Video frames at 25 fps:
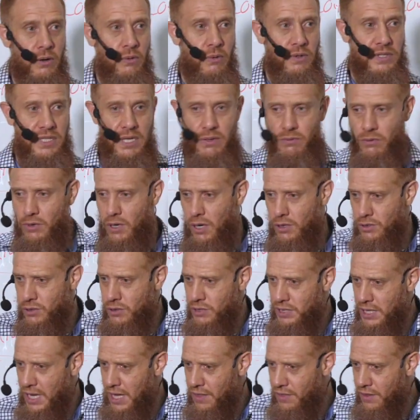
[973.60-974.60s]
we say we go
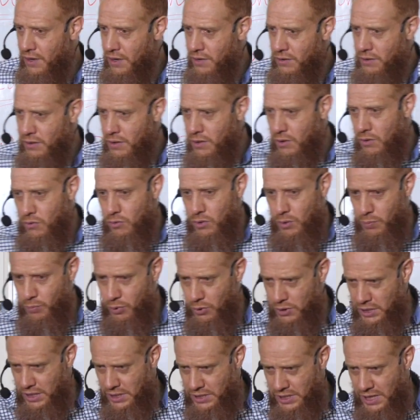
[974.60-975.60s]
together, we
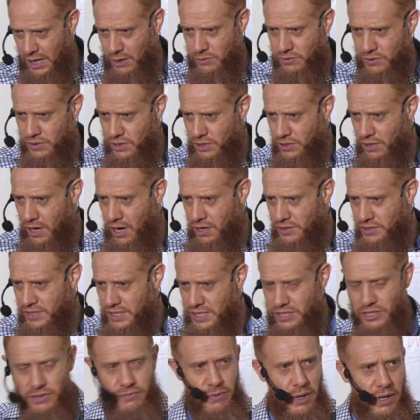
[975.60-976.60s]
put 1,000 dinars
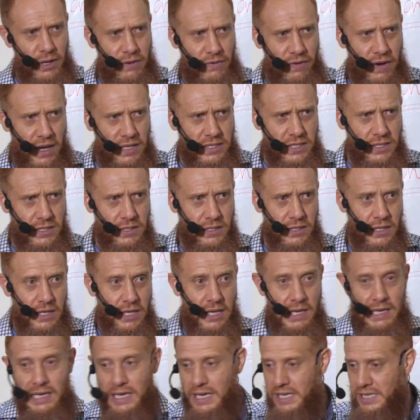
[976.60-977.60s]
each one of us,
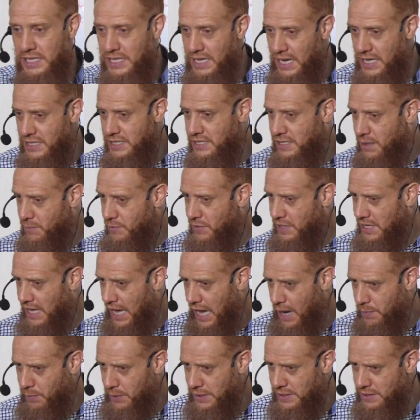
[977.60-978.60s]
in case something
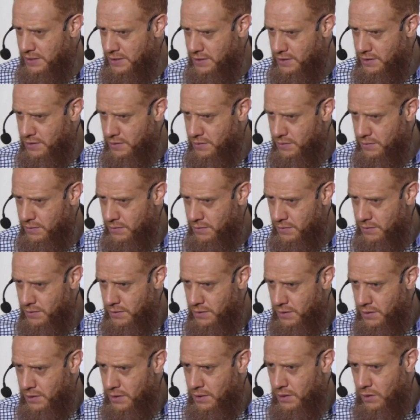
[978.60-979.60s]
happens,
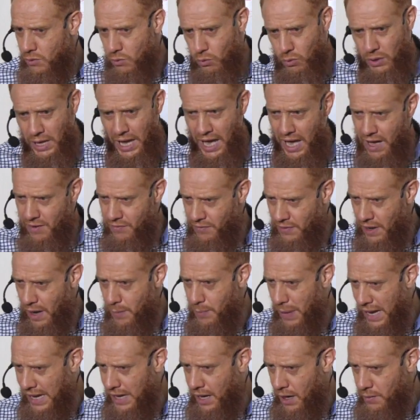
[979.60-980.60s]
we have a
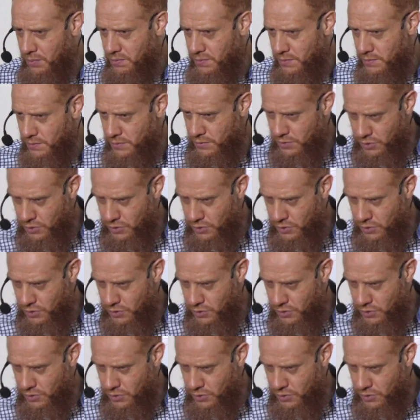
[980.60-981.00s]
backup.